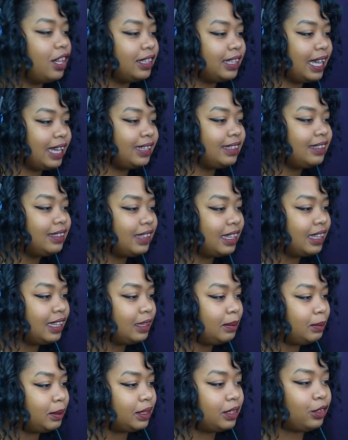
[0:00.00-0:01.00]
that
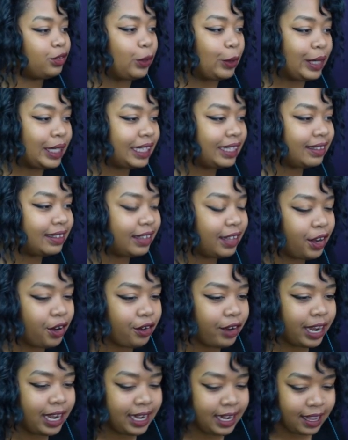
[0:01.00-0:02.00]
side, but the toilet's there
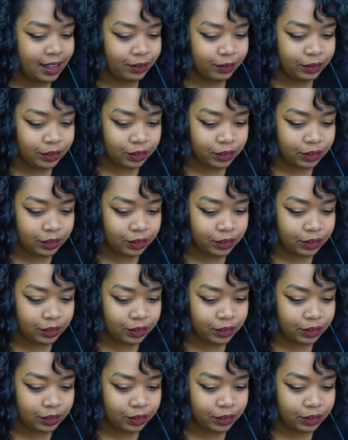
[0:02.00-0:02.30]
right now.